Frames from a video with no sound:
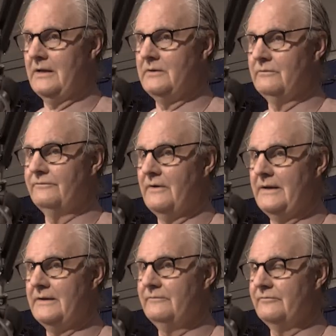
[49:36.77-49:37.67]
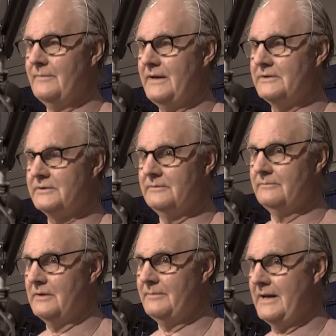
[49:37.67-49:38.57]
You'll find
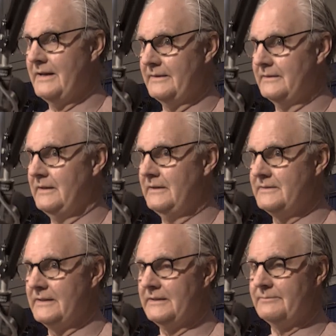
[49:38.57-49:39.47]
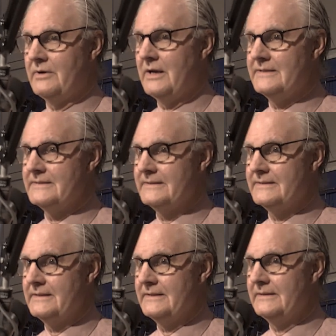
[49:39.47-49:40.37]
information about it and ticket
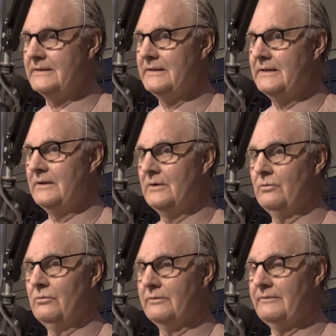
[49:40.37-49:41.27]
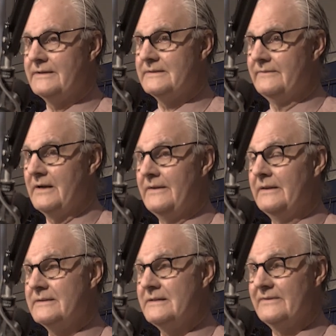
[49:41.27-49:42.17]
prices and all the rest of it. I think
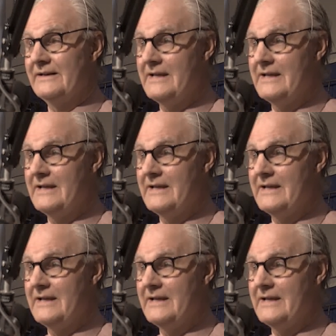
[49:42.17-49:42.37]
there's even a